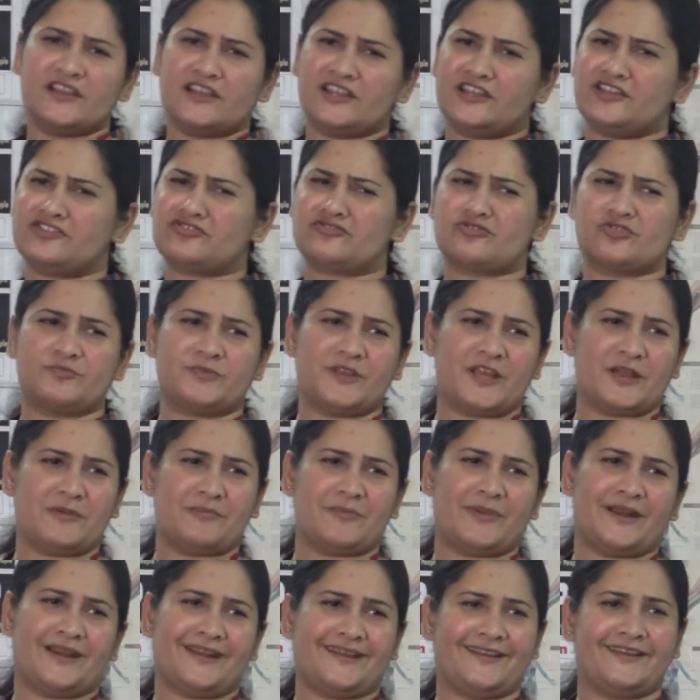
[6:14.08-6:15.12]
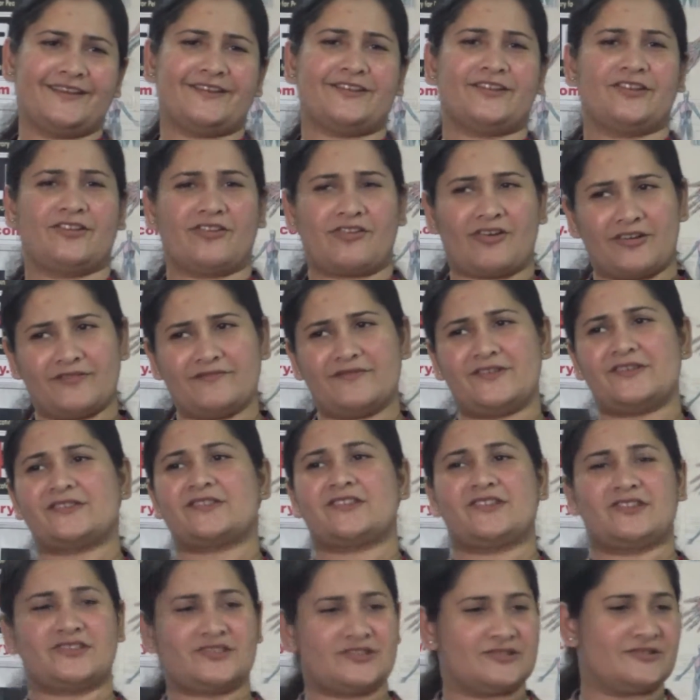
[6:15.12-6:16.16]
It could be embedding it in a
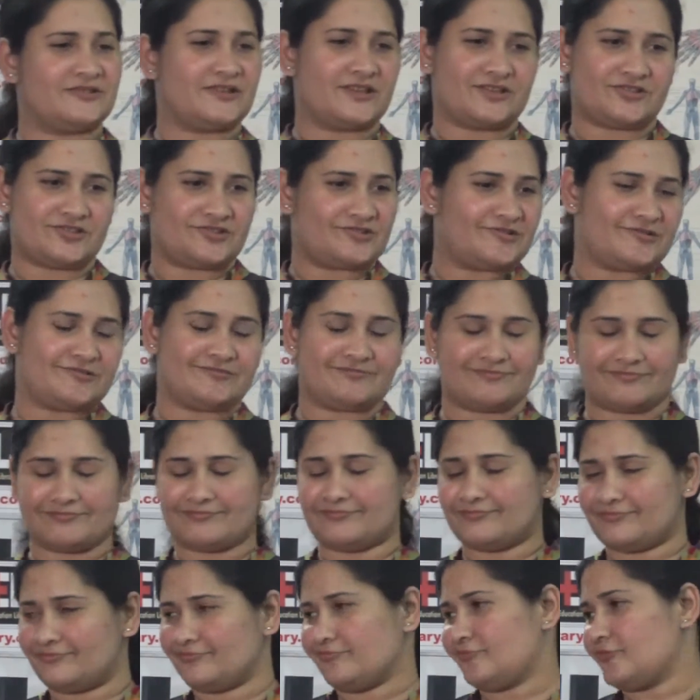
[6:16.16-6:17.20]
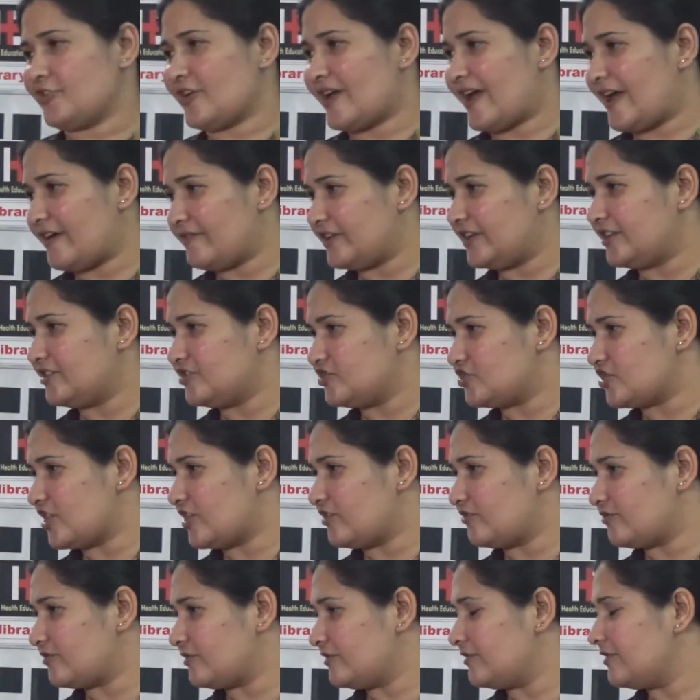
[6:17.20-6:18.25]
conversation that you're having in
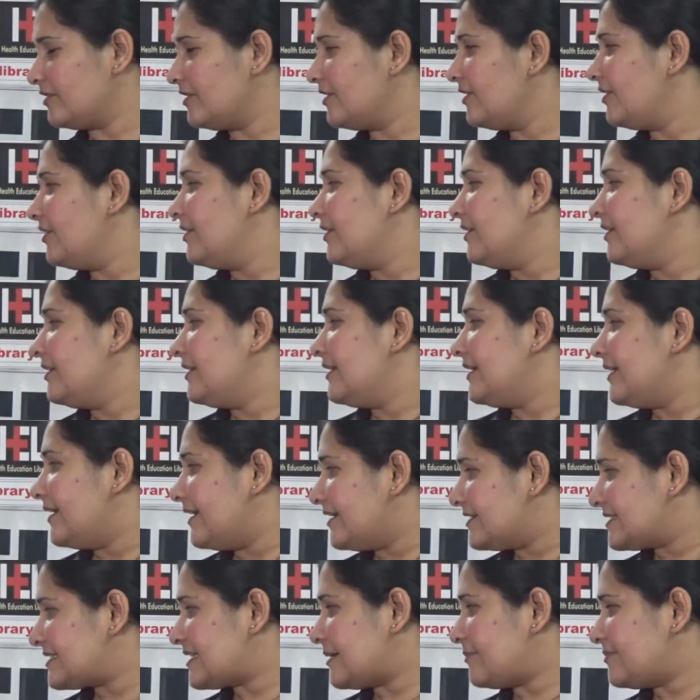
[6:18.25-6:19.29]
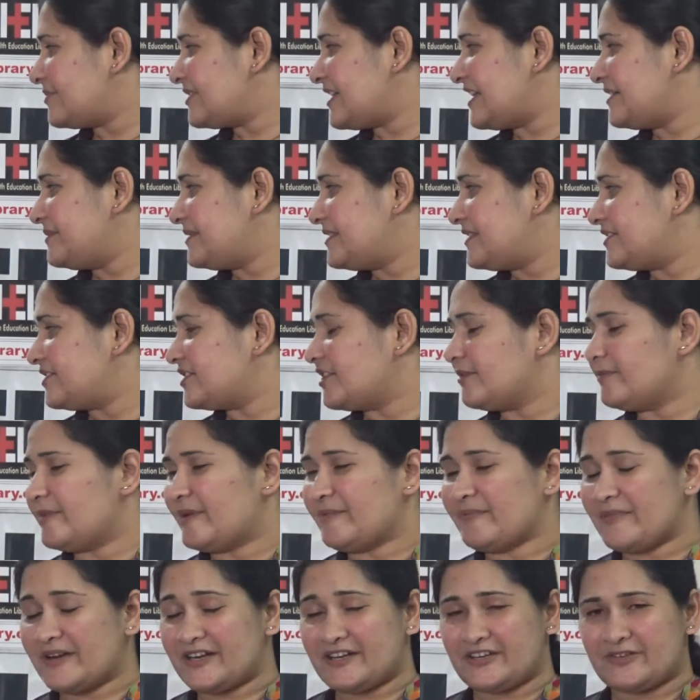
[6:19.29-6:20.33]
general. Sometimes the term
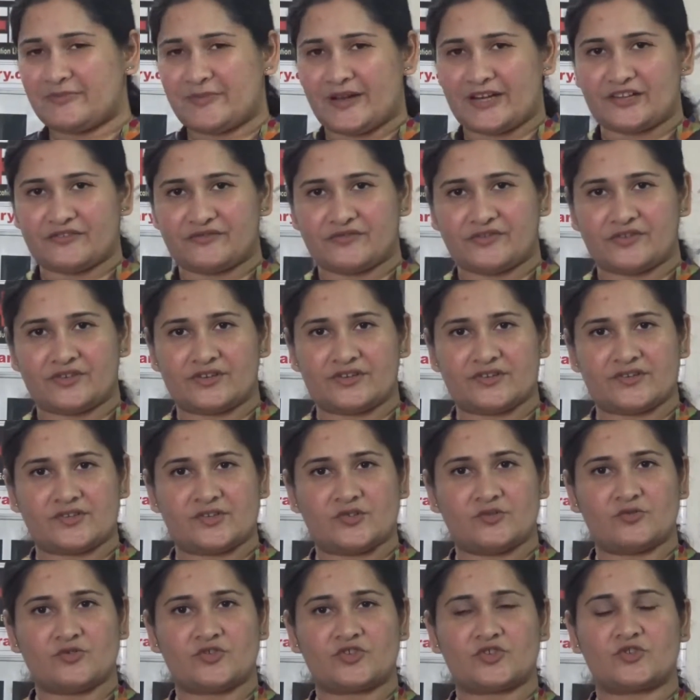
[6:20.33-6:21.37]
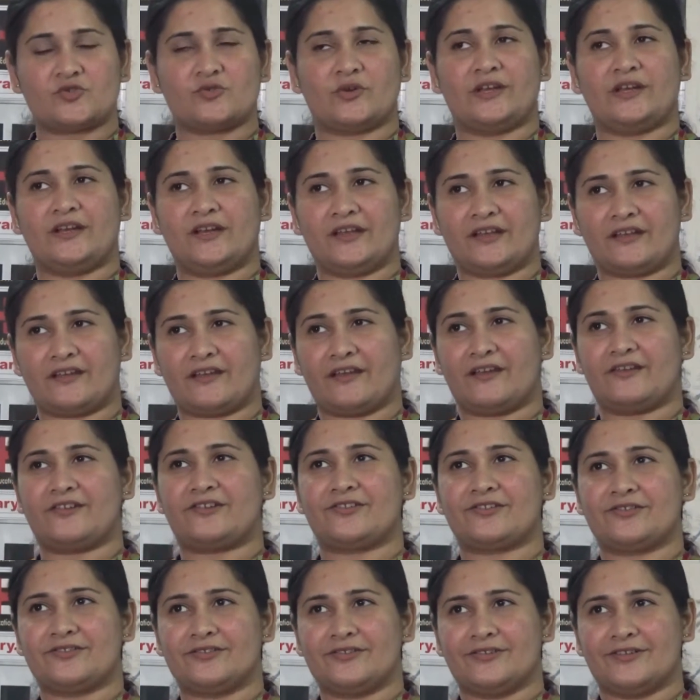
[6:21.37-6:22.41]
embedded metaphor is used to
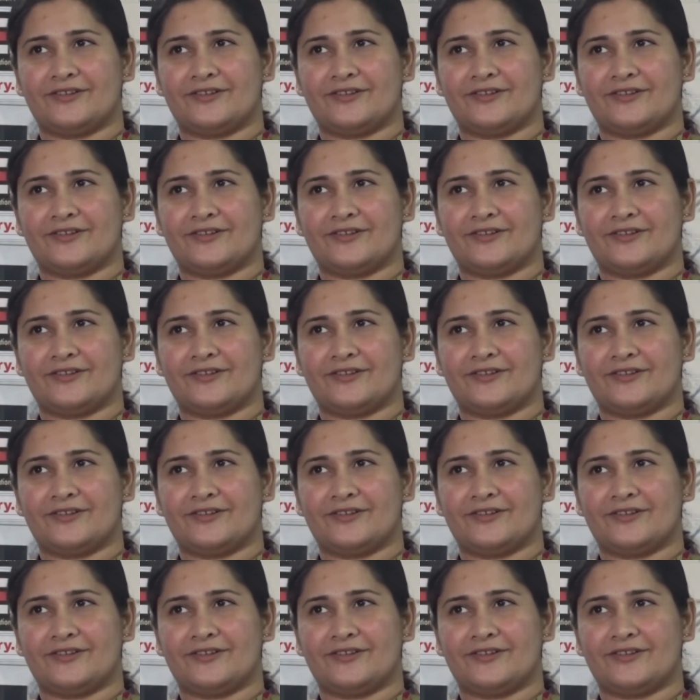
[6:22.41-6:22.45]
indicate